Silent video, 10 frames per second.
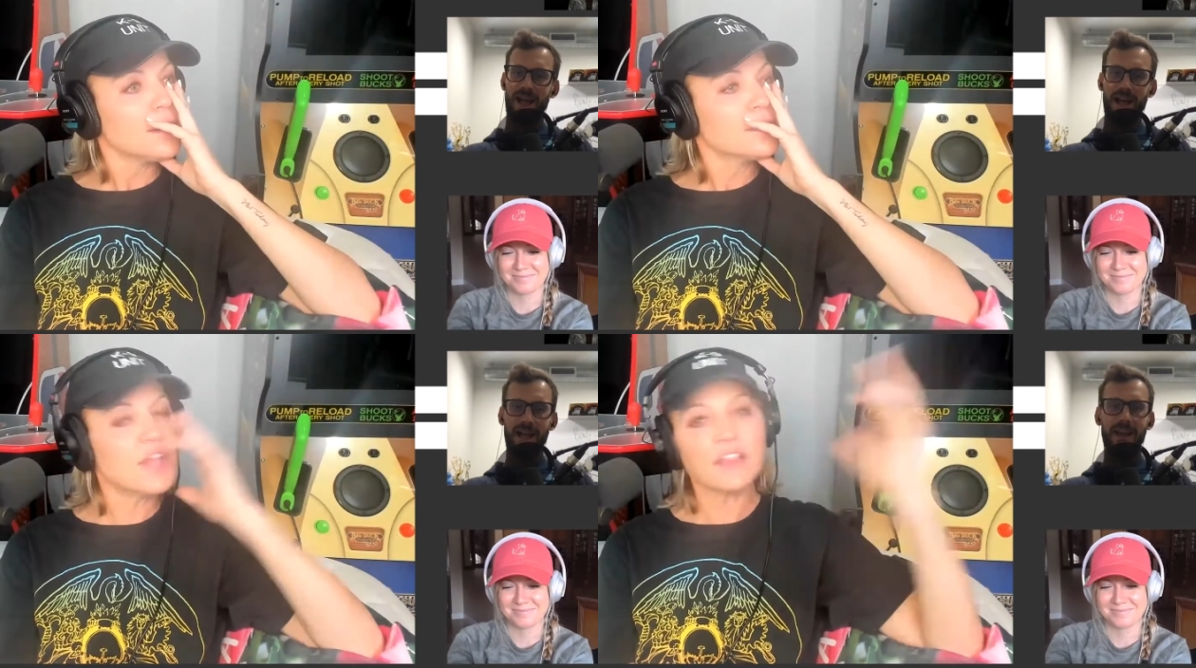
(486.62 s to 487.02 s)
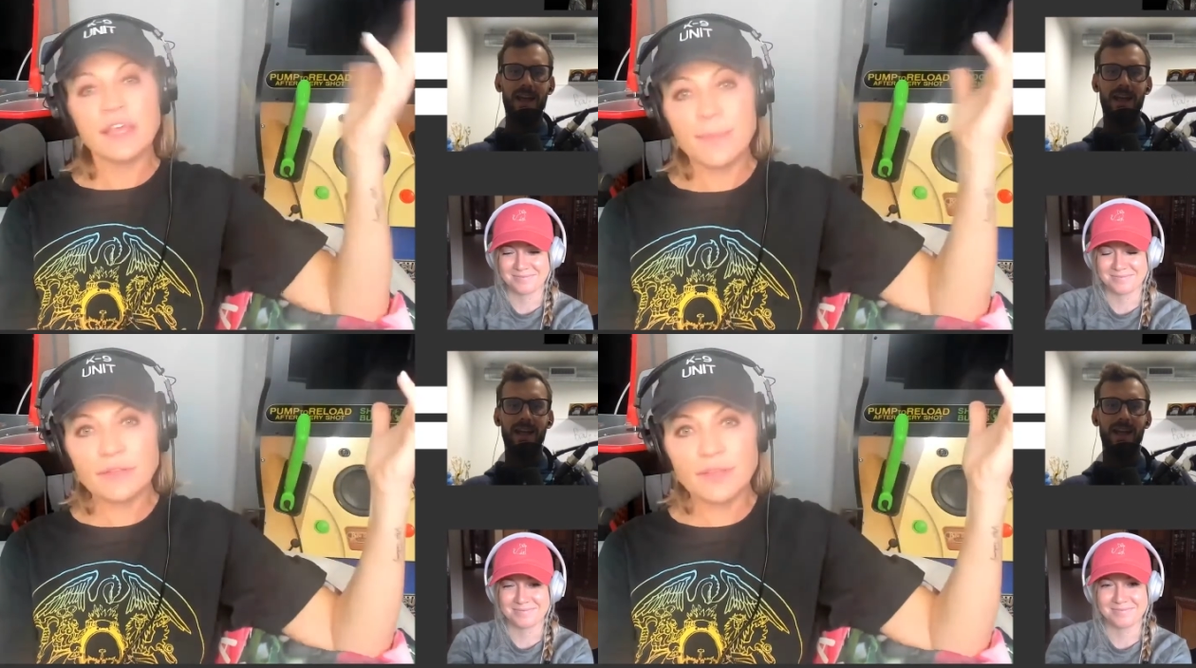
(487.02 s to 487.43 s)
Speaker 1: I nothing
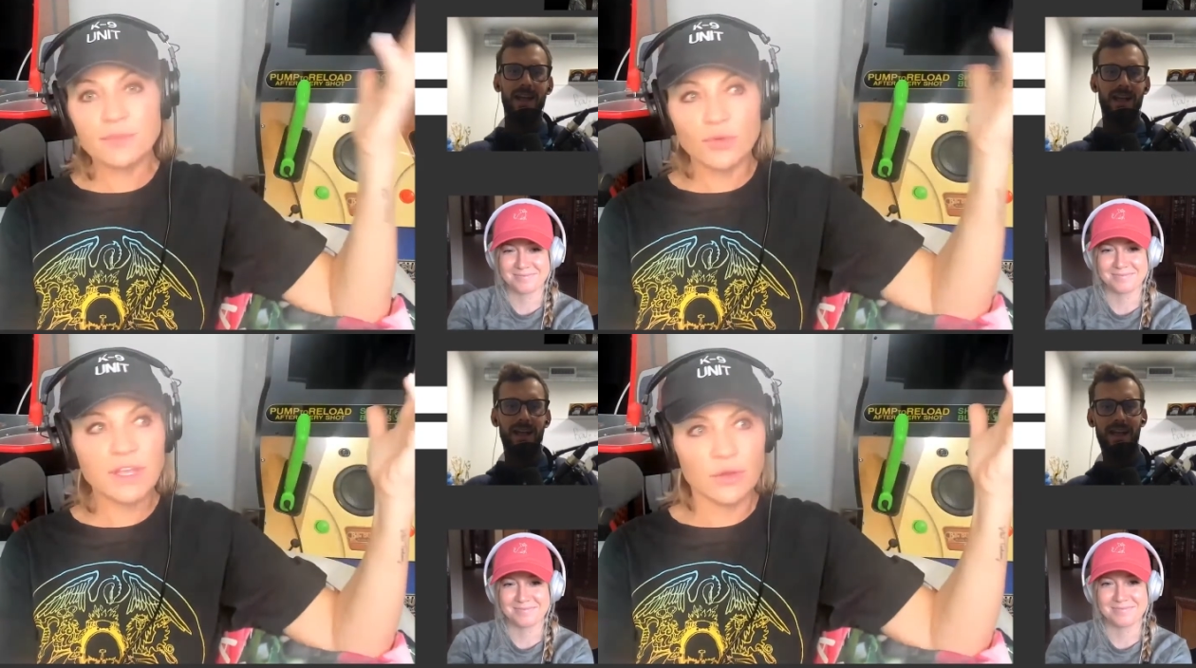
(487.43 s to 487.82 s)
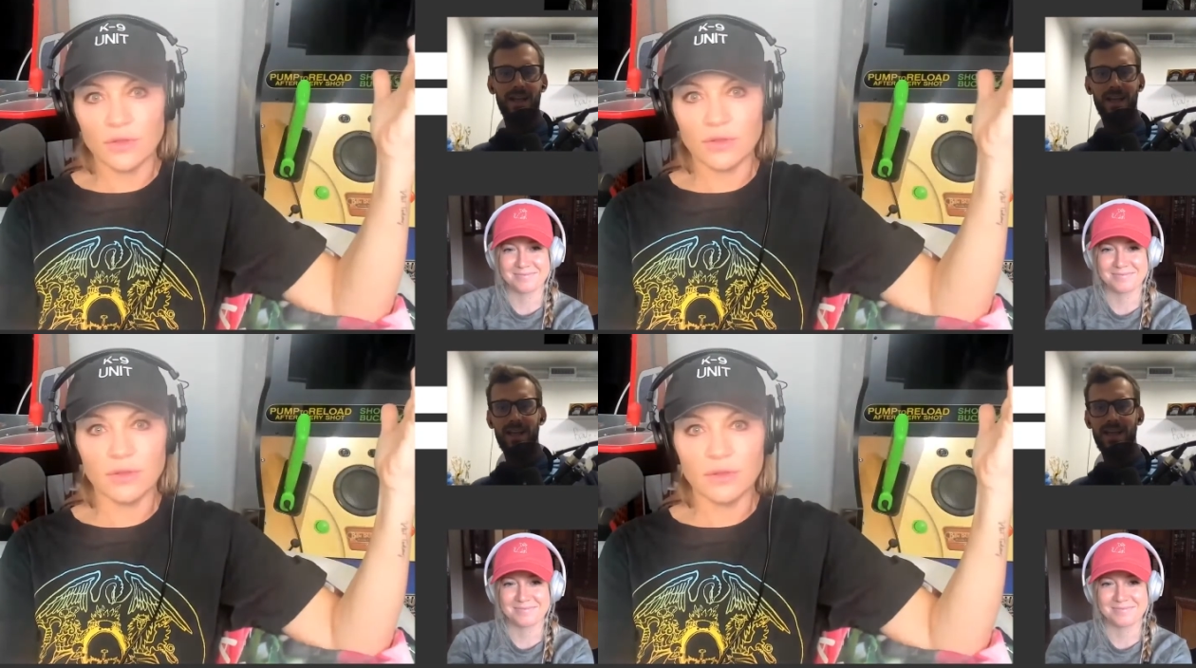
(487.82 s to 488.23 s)
gotta, about I... them's
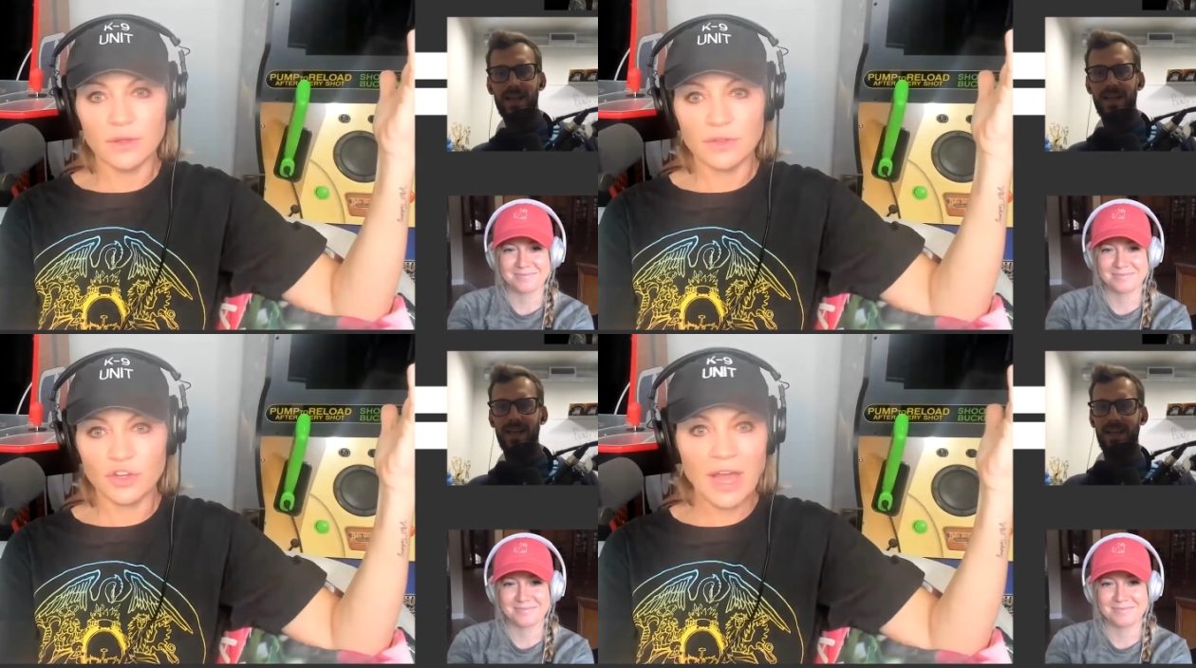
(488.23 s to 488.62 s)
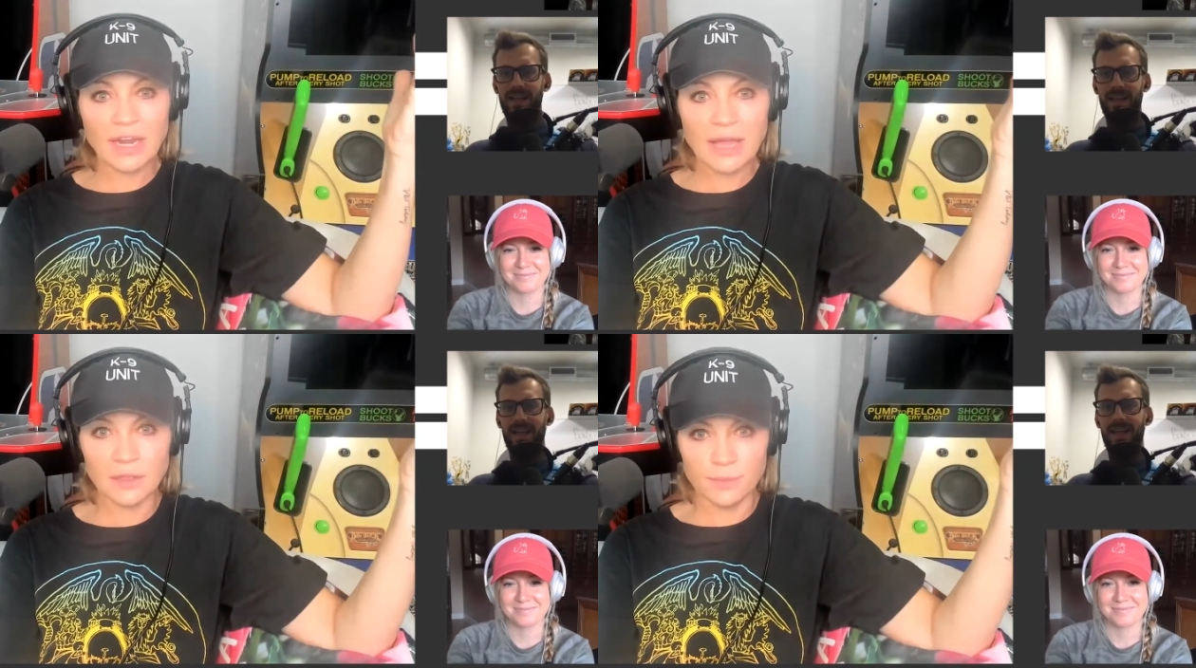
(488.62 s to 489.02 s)
real. They're not
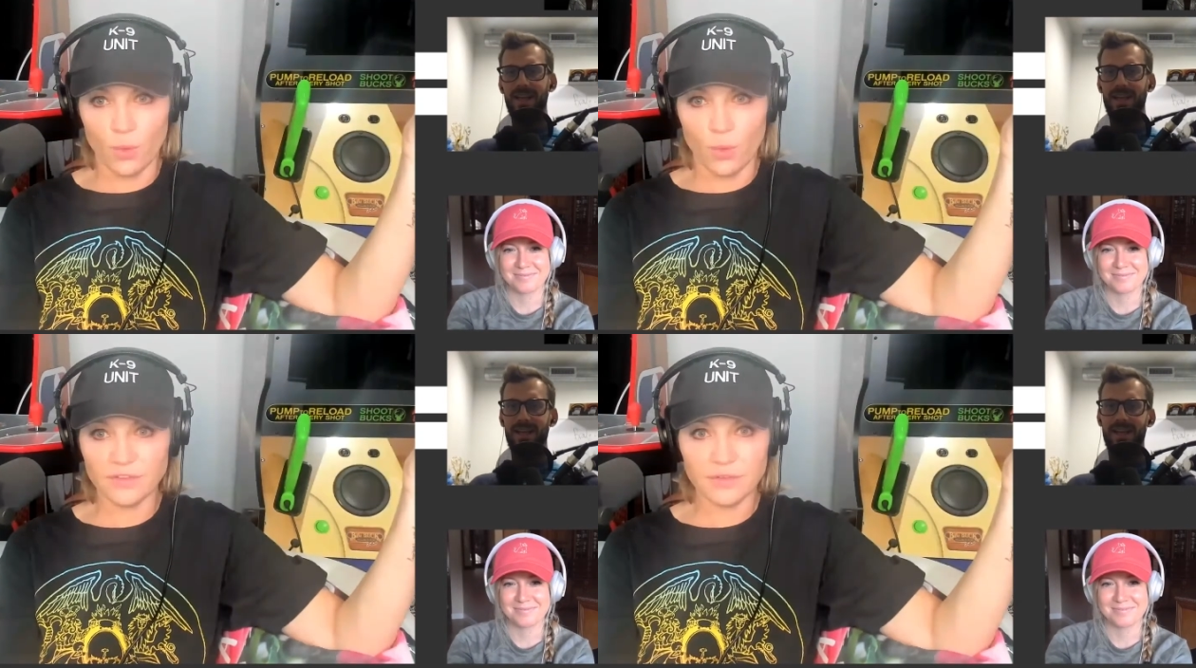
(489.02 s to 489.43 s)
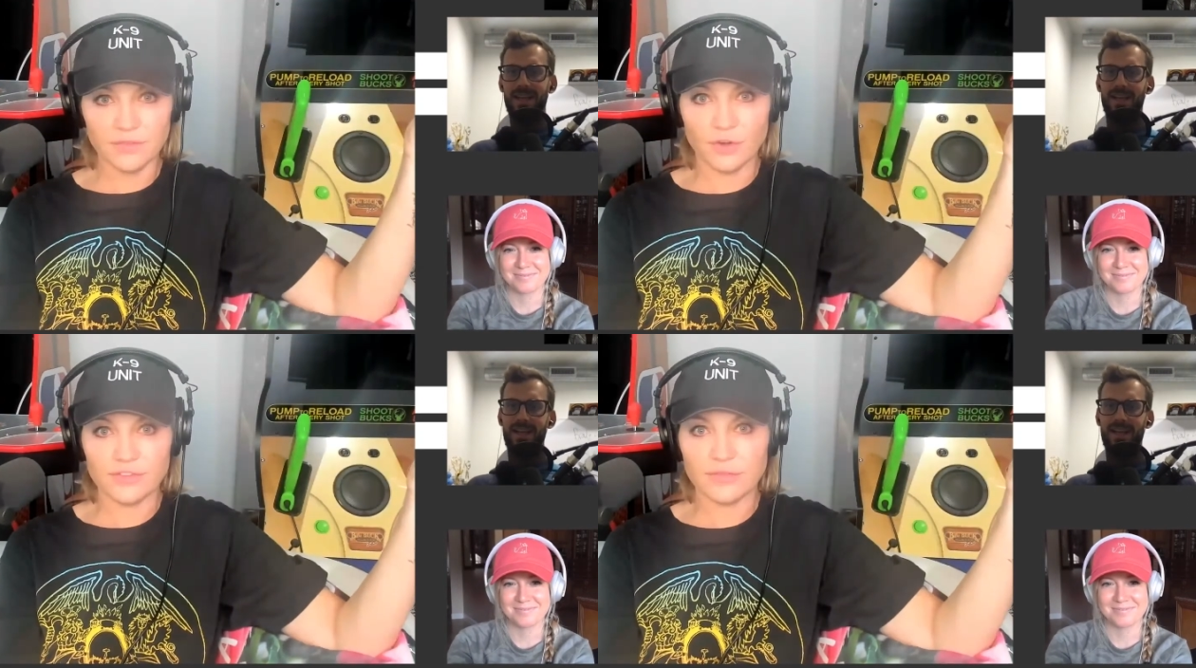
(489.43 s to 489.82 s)
island boys,
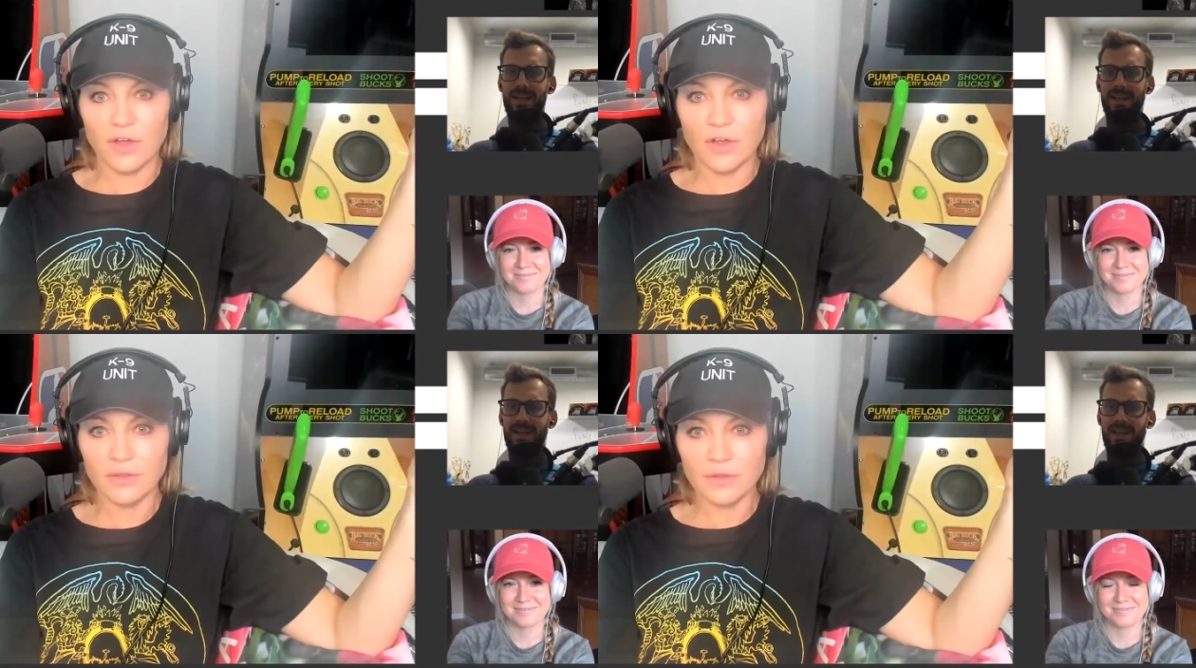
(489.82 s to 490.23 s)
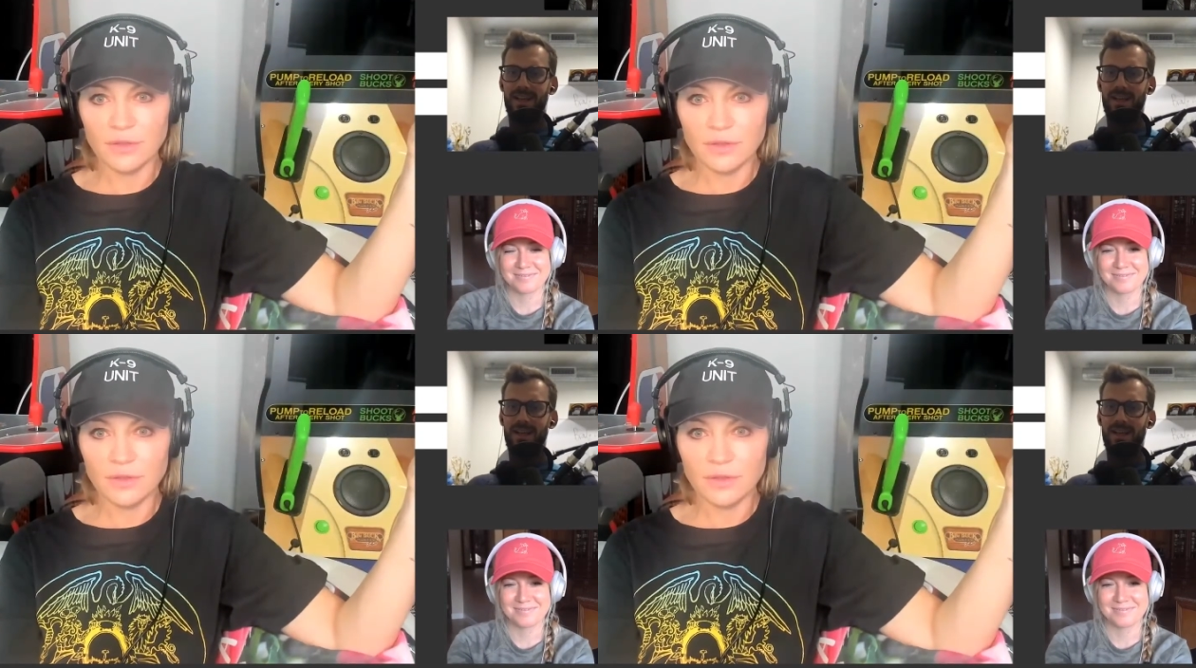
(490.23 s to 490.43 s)
first of all.